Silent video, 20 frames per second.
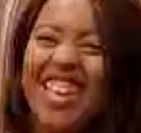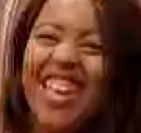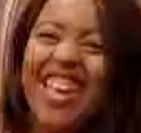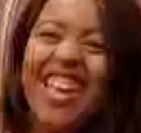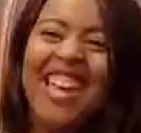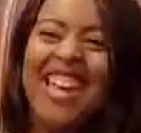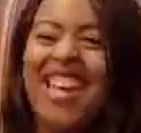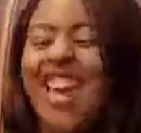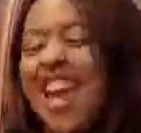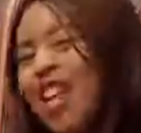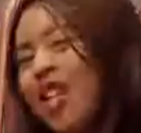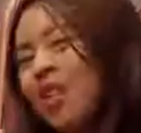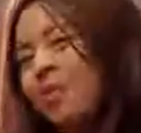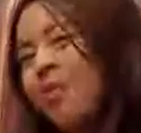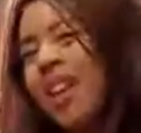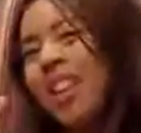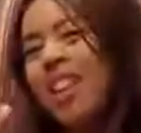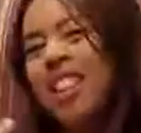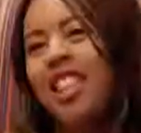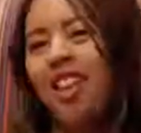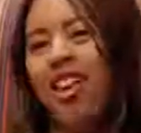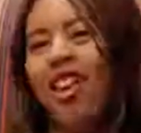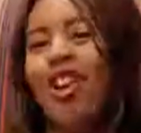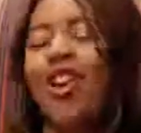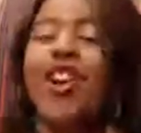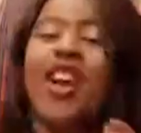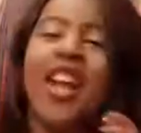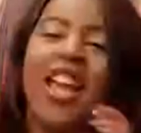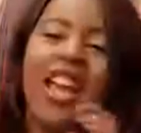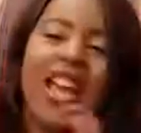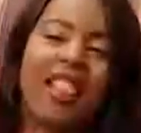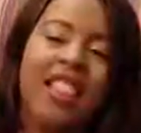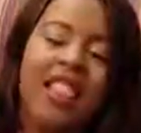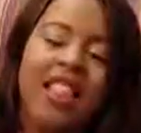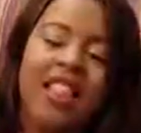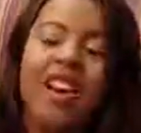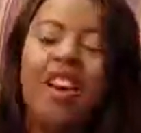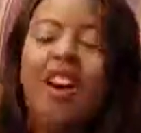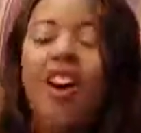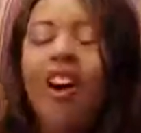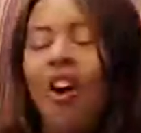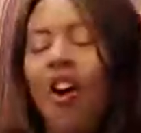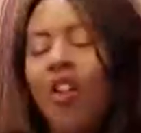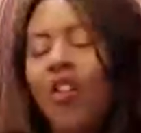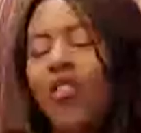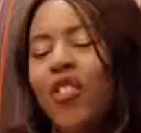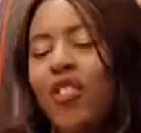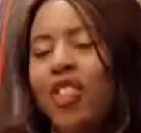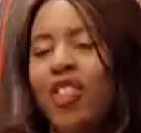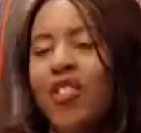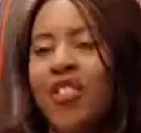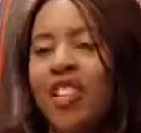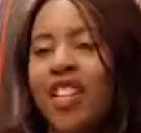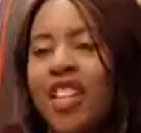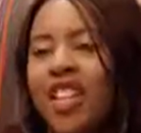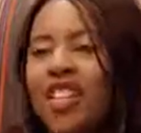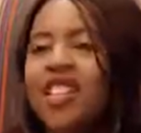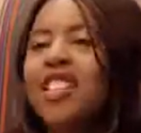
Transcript: the engagement, the earning, all of those different